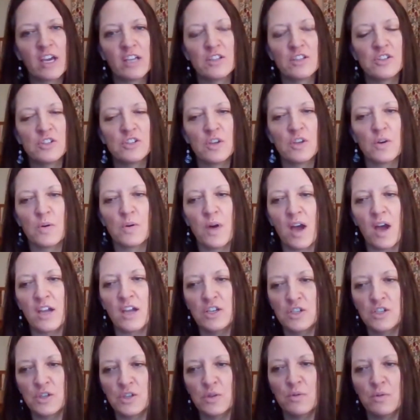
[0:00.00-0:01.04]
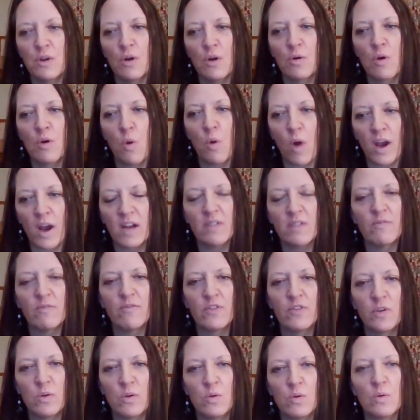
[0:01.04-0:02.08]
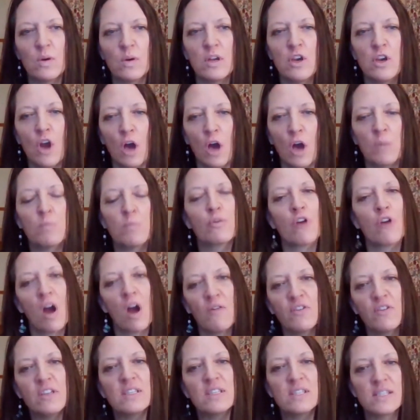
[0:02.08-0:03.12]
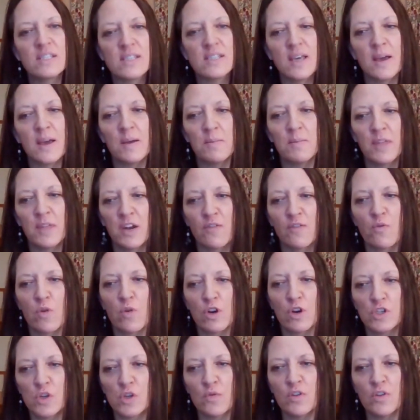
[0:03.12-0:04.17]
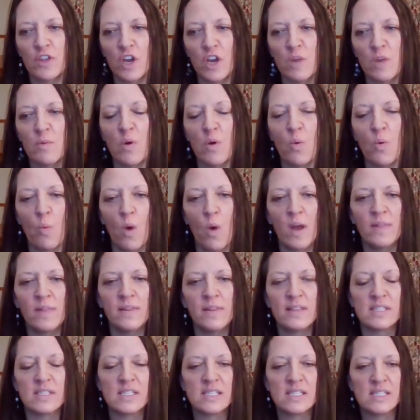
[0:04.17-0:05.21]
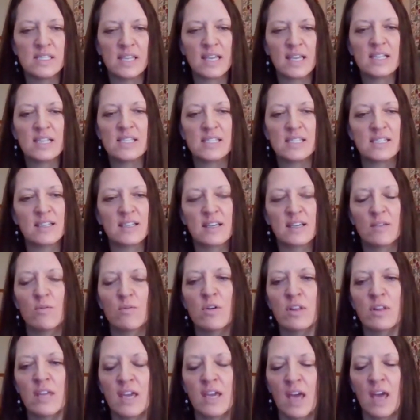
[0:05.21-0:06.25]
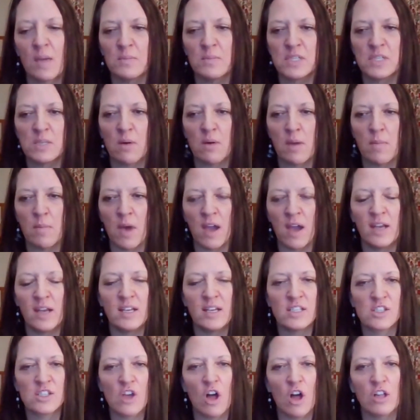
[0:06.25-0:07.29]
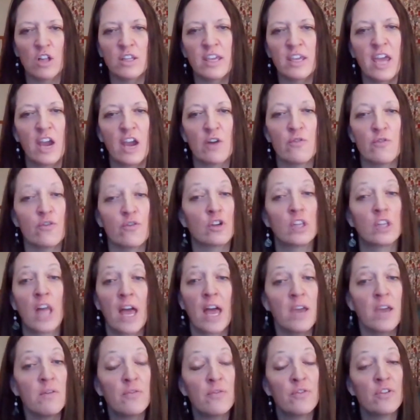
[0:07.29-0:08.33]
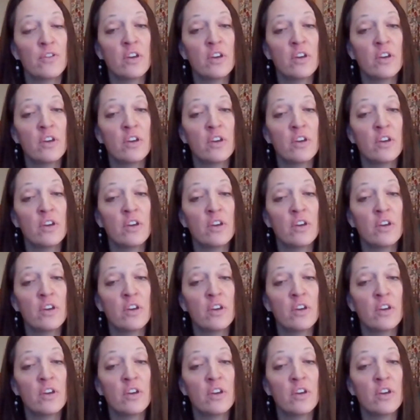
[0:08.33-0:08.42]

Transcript: And so I do know quite a few nonprofits that have worked over there. But one that really comes to my mind is called Care for Life.